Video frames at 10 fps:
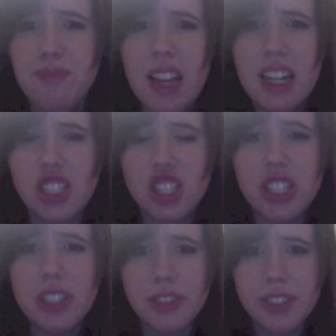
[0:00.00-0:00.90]
a
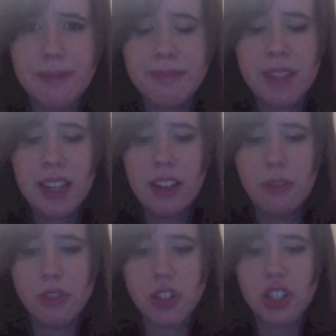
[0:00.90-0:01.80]
shield
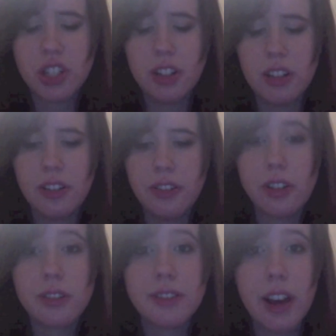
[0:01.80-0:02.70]
which
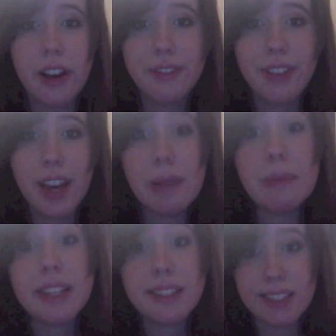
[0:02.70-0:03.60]
knocks down
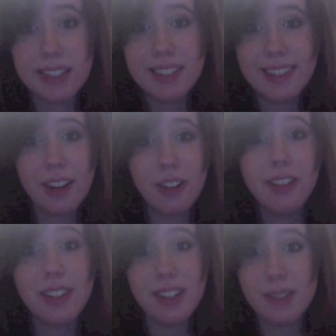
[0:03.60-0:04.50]
enemies that are
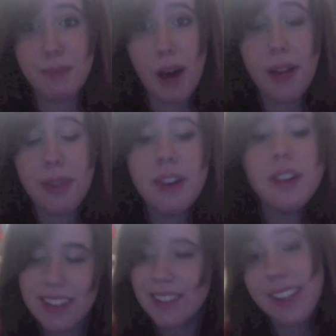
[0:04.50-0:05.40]
in his path.
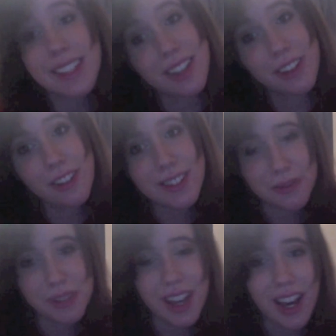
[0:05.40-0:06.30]
Next on our list
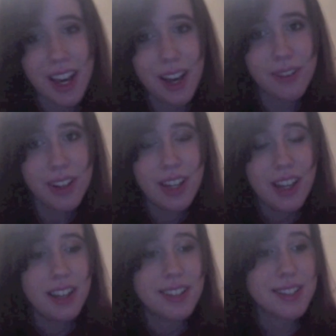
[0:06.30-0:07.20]
we have
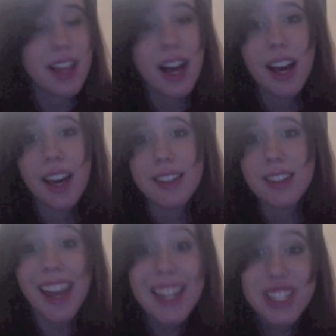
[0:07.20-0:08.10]
Sly's
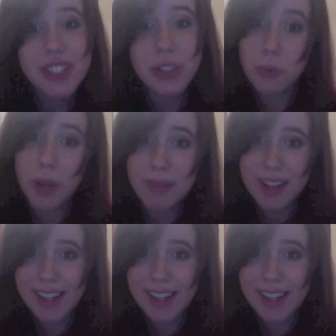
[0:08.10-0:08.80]
ancient Arabian